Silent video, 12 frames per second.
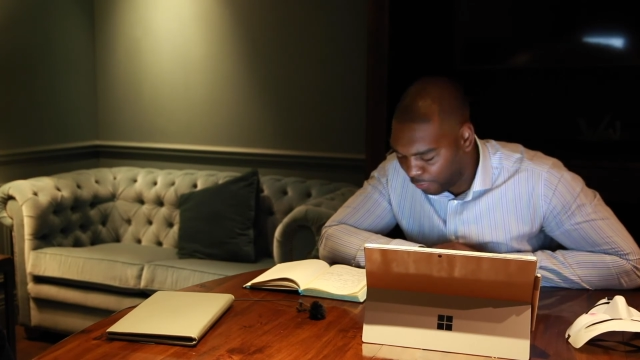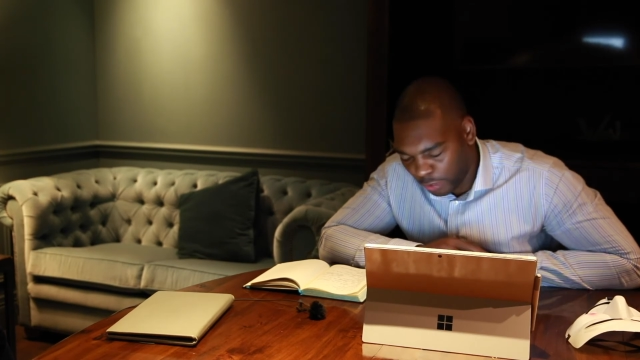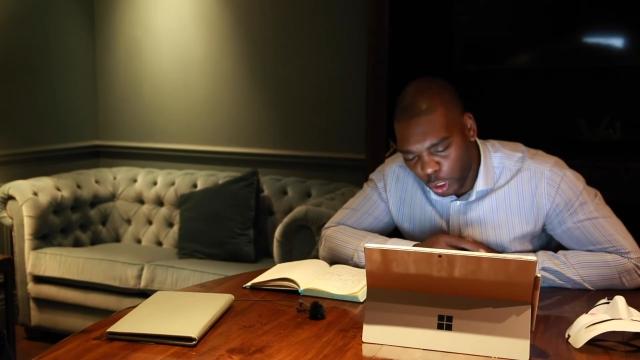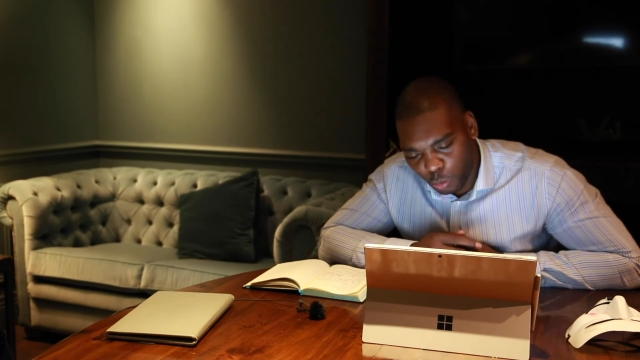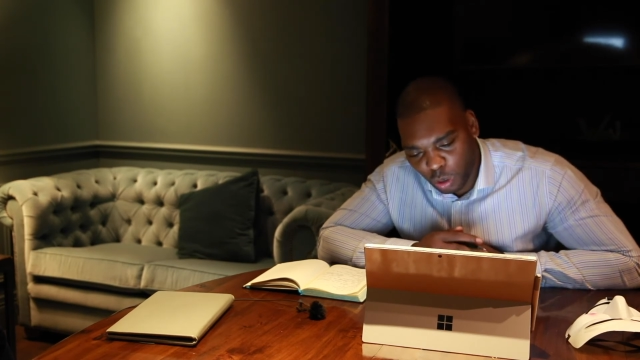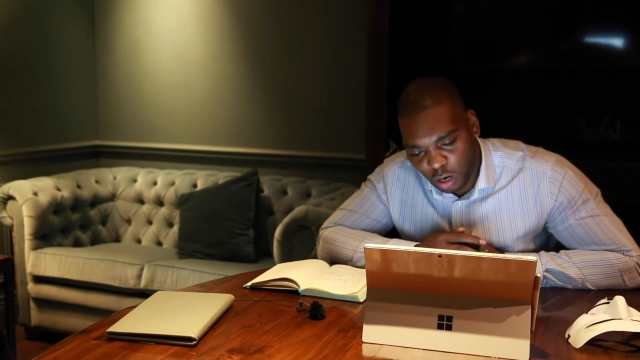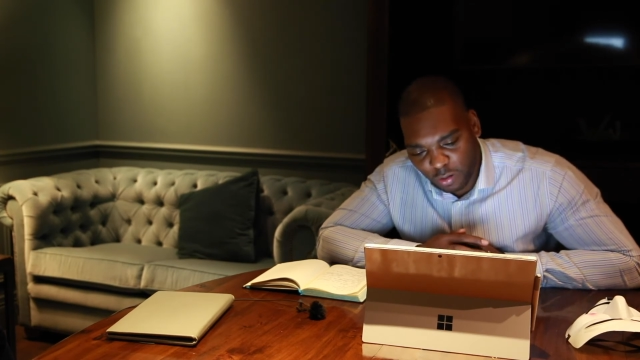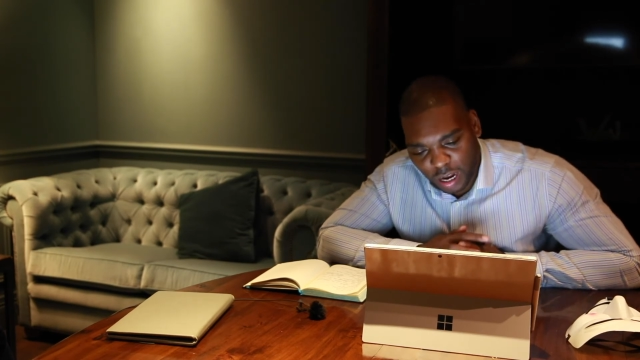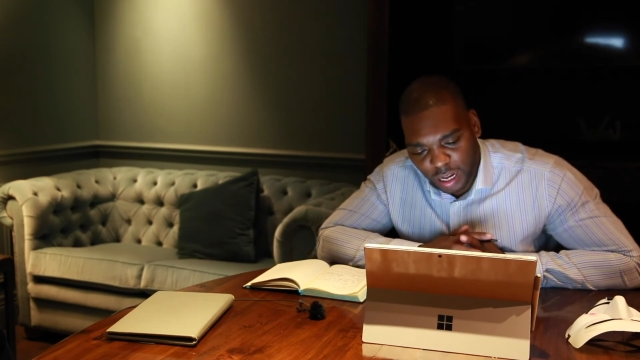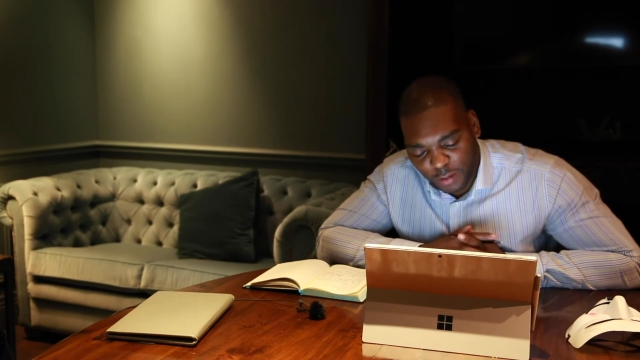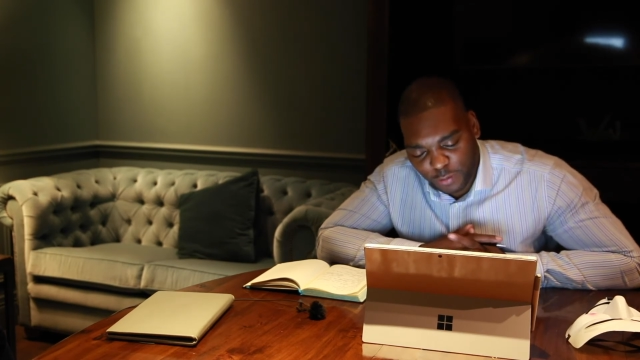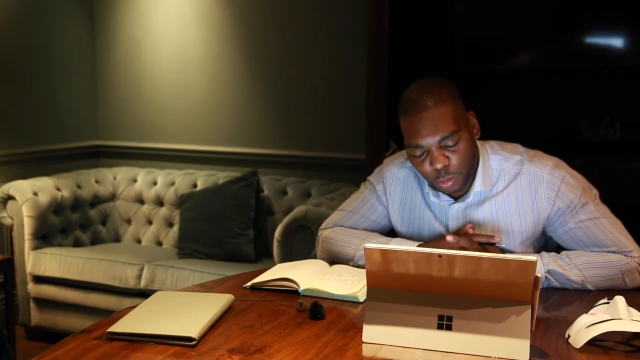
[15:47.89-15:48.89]
If you were
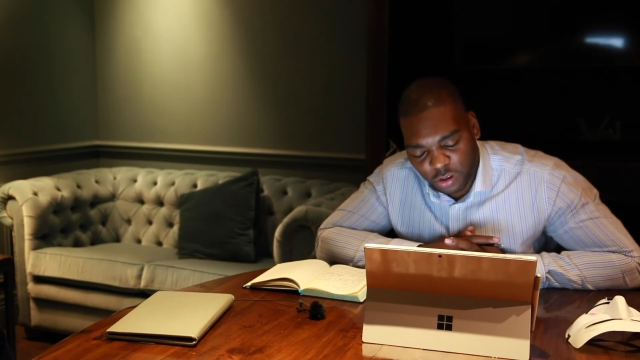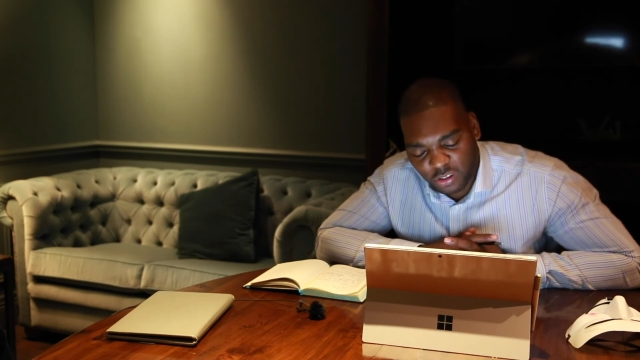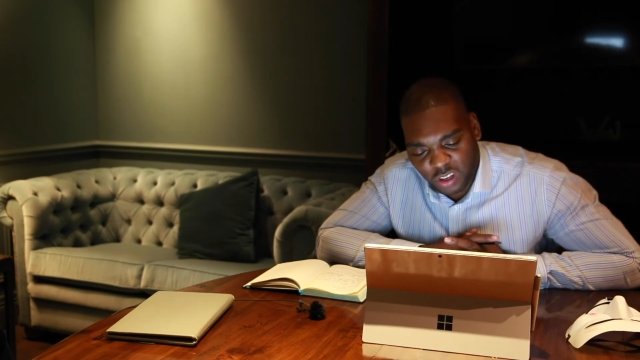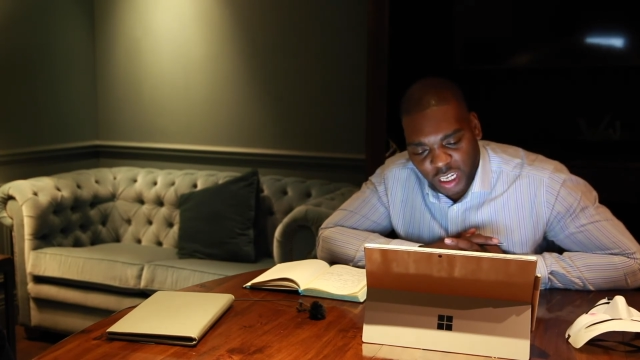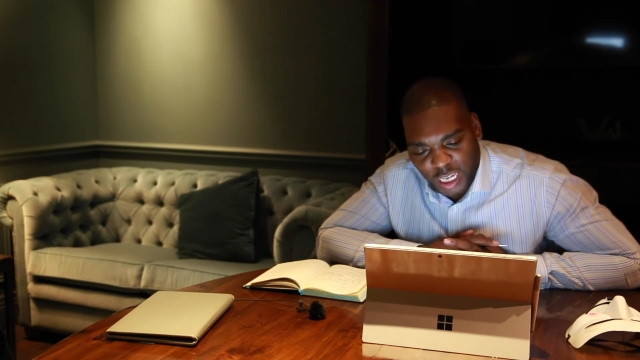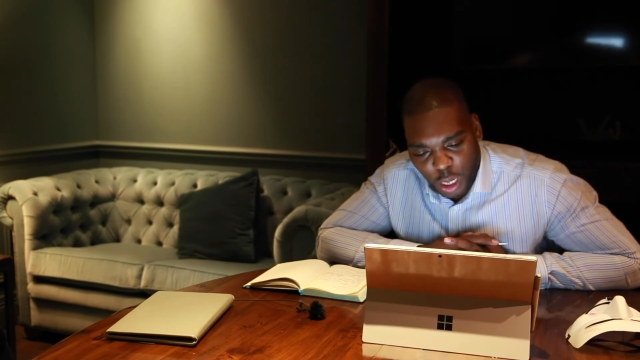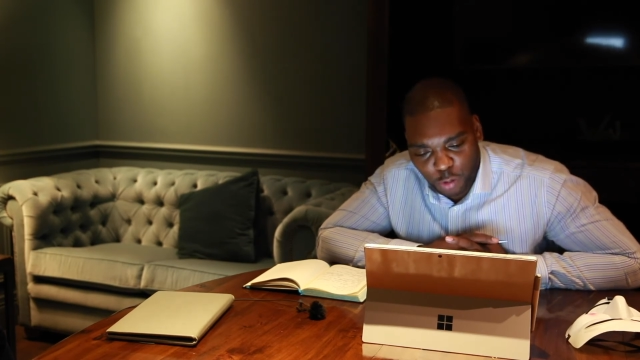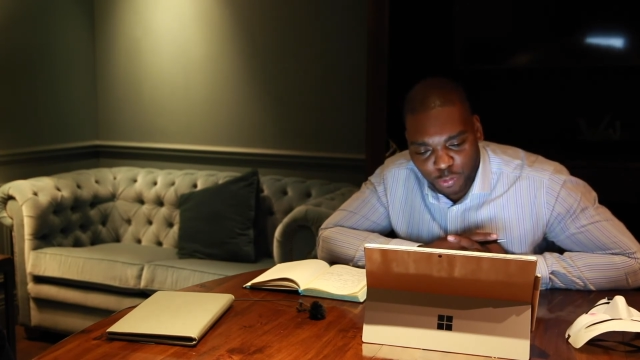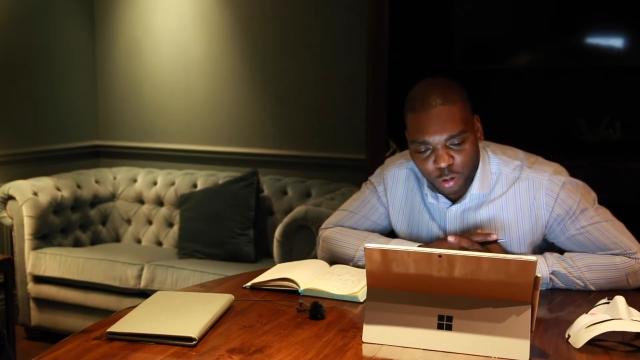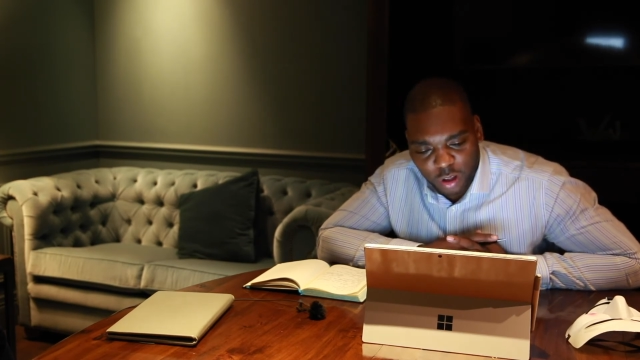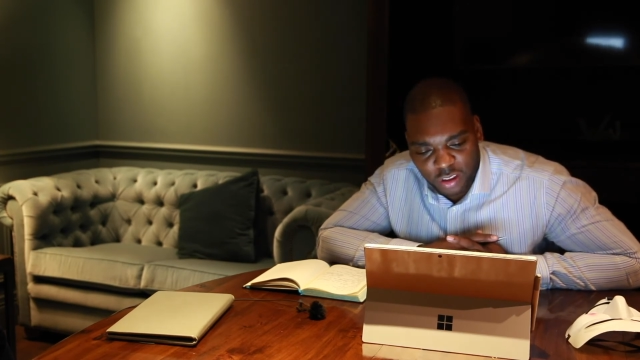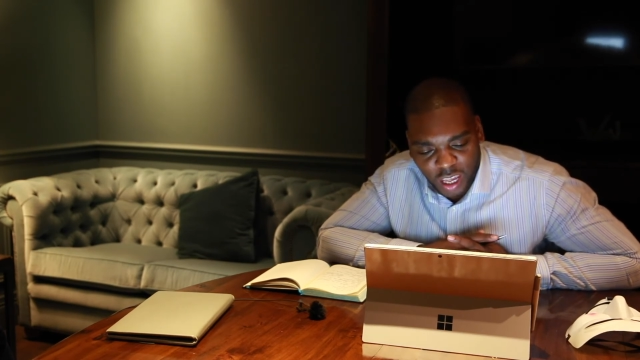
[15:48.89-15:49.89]
CEO
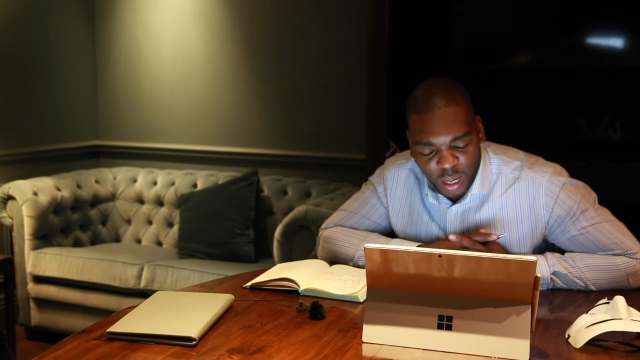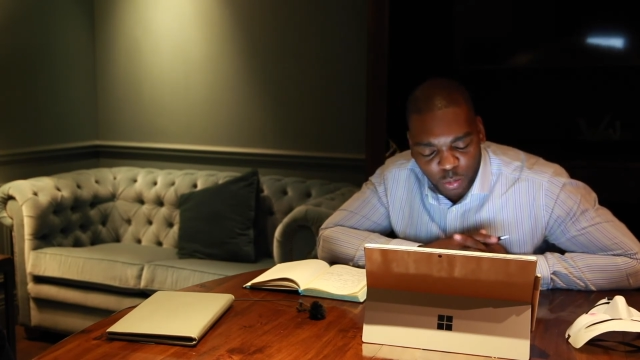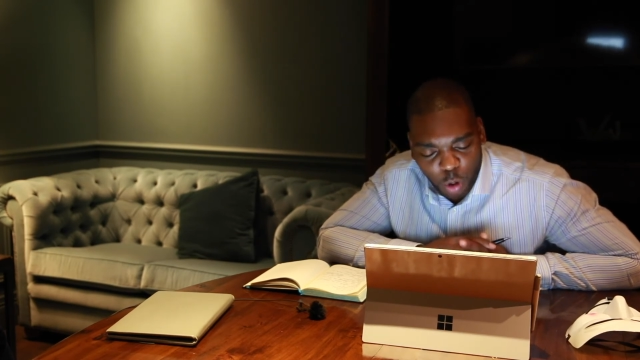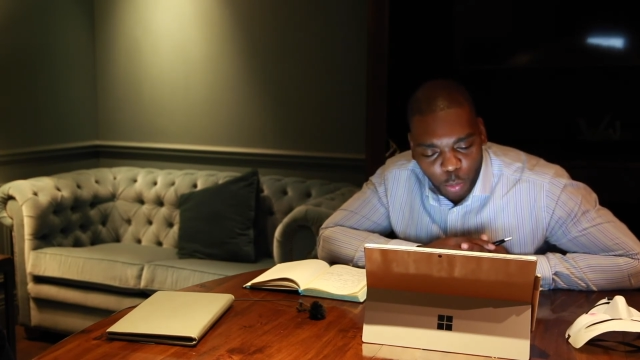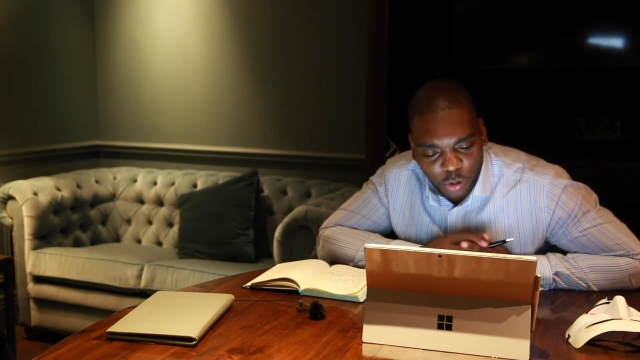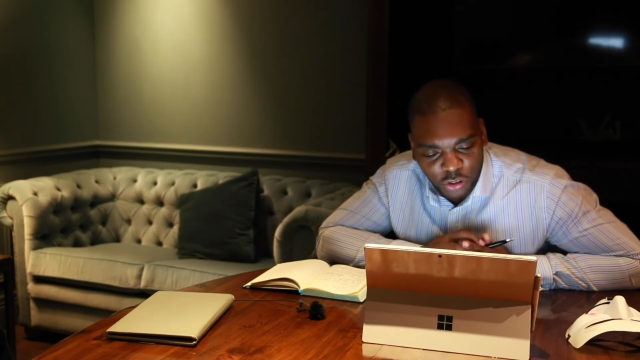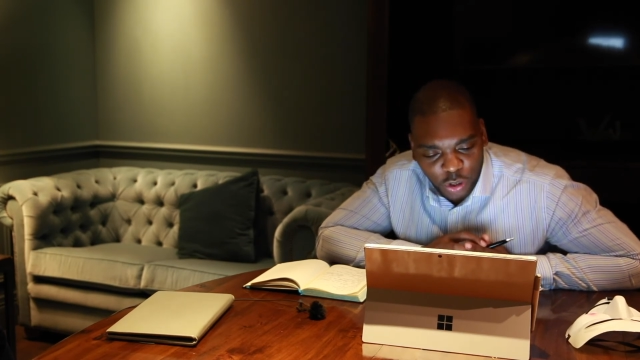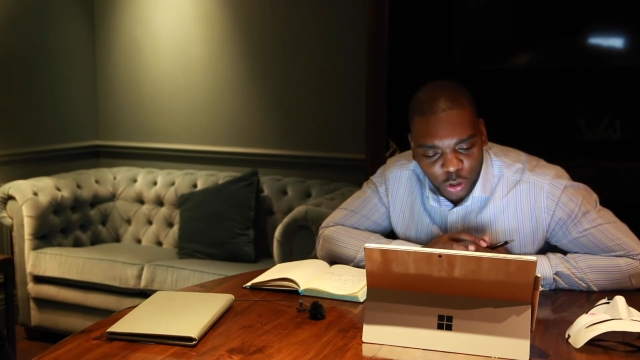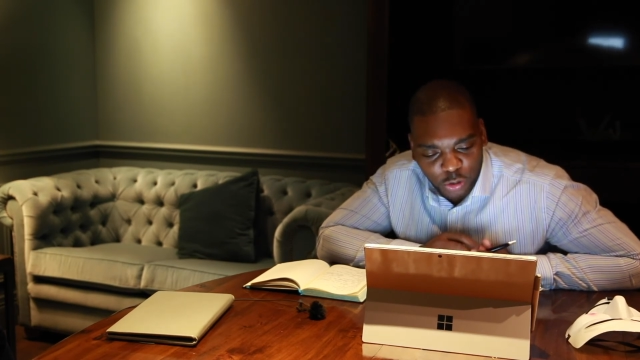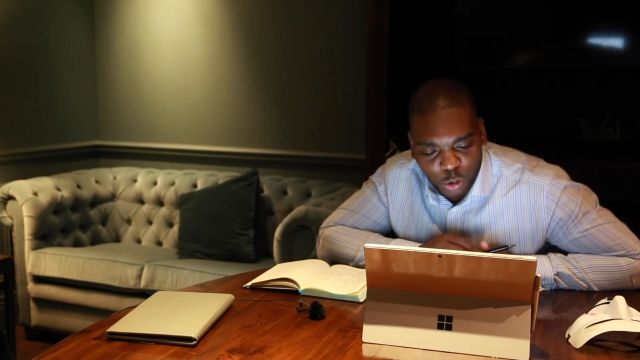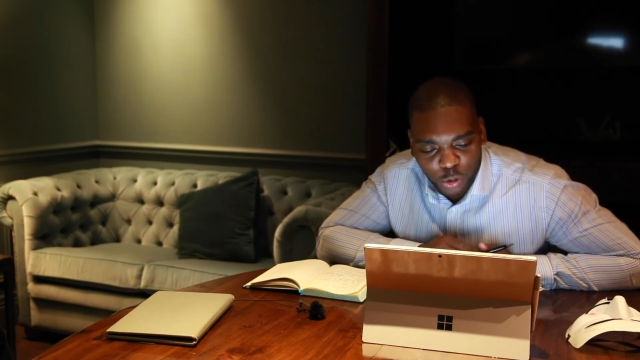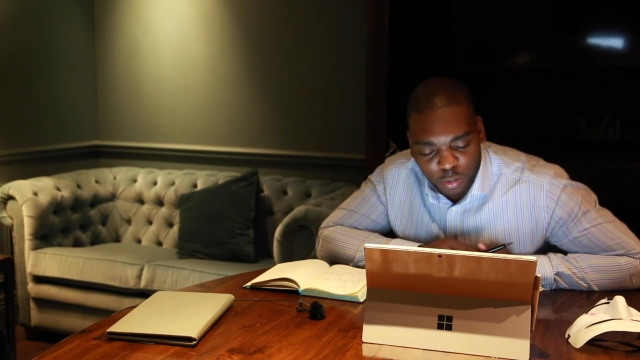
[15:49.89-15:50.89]
for a day, what would
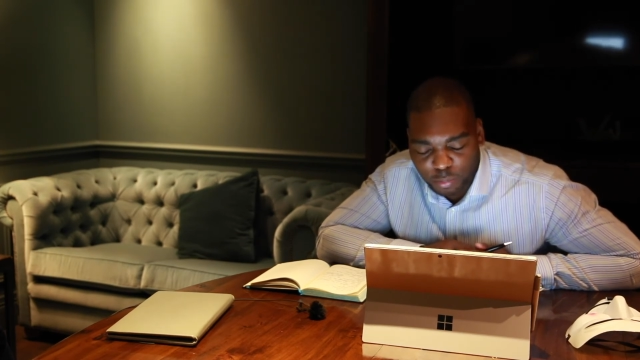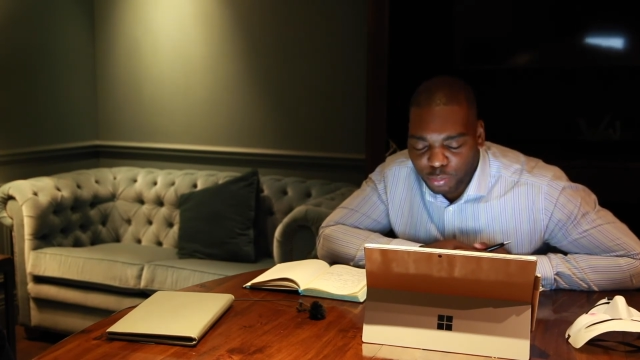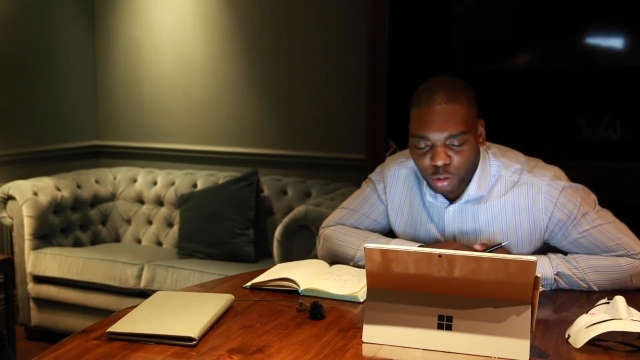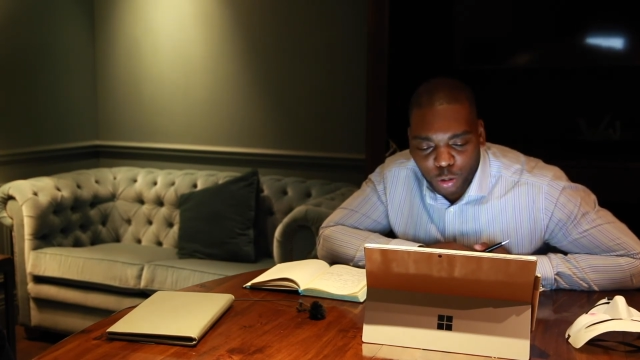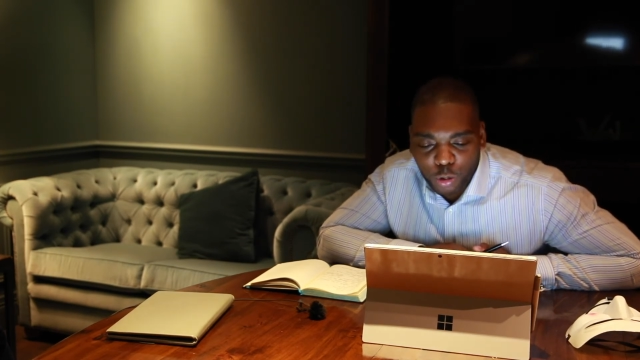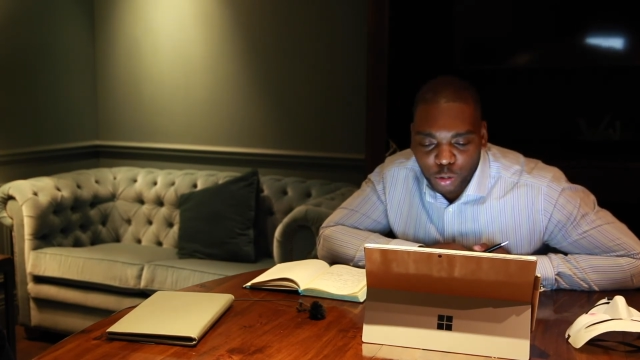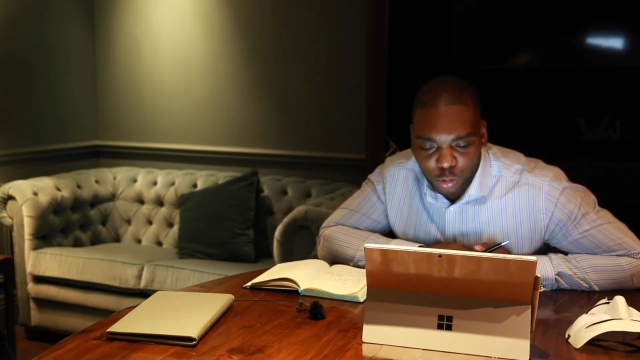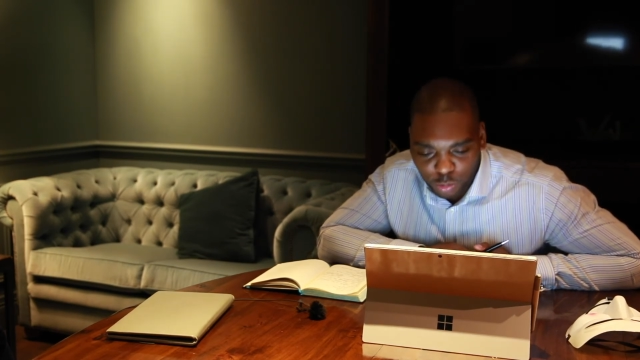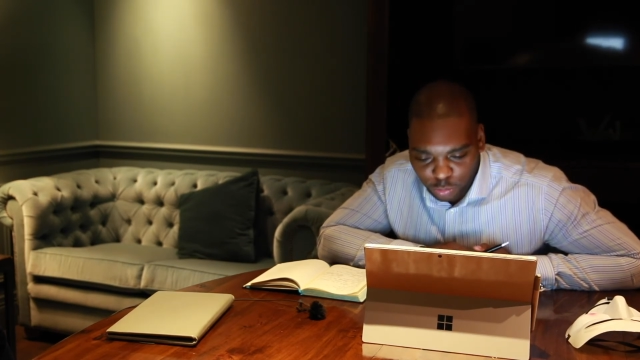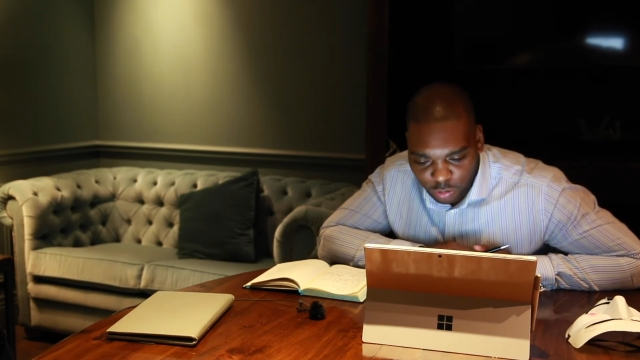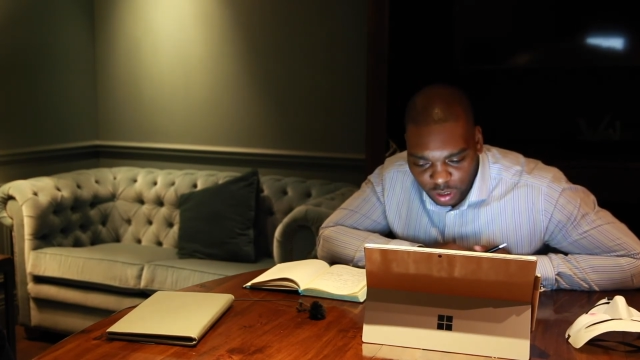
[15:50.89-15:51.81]
you do to improve